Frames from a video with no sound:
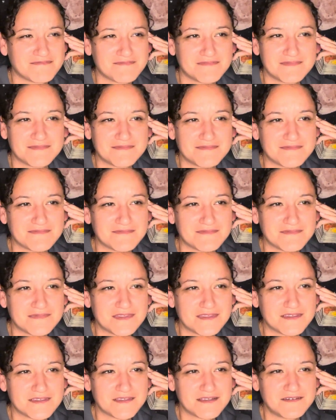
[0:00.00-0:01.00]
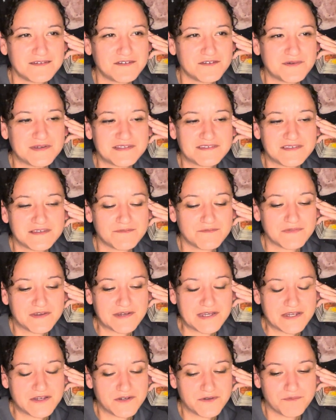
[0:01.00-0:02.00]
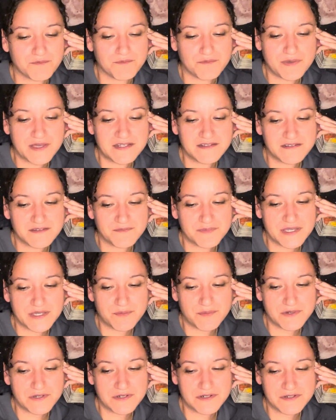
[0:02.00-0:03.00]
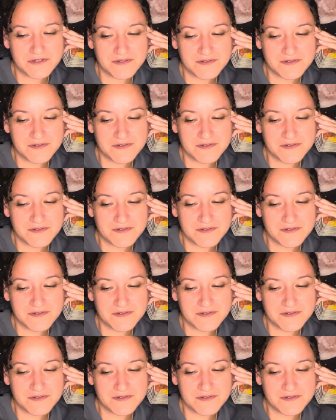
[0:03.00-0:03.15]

I don't know, I heard pen to paper.